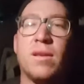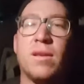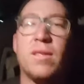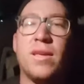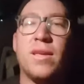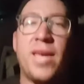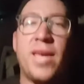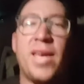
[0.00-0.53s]

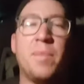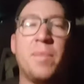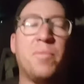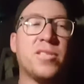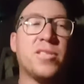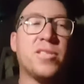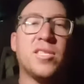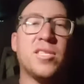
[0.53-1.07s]
Hey,
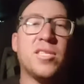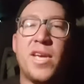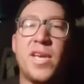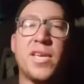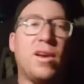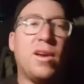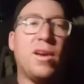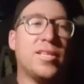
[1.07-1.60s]
Boston's
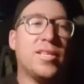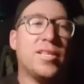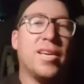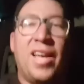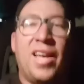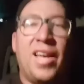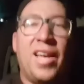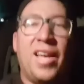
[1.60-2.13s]
awake, guys.
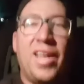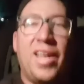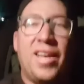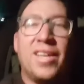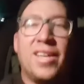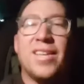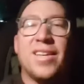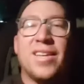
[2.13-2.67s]

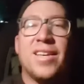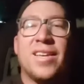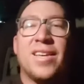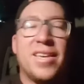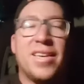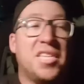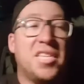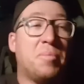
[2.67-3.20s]

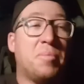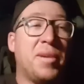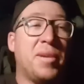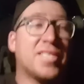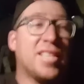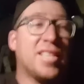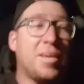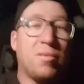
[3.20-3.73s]
He's been
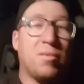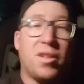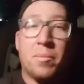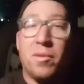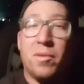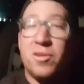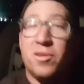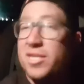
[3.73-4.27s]
asleep
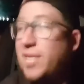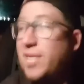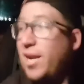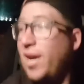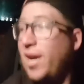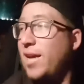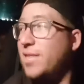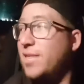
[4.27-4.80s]
like most of
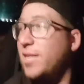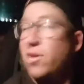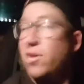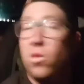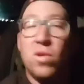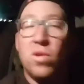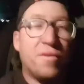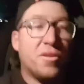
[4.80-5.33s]
today, hasn't
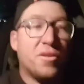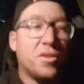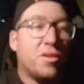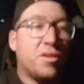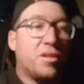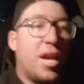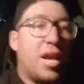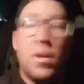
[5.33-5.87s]
he? All
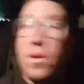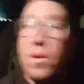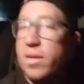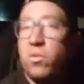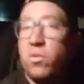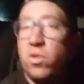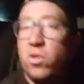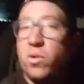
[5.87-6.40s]
afternoon.
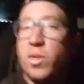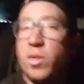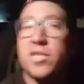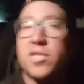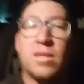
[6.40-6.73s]
Anyway, more questions.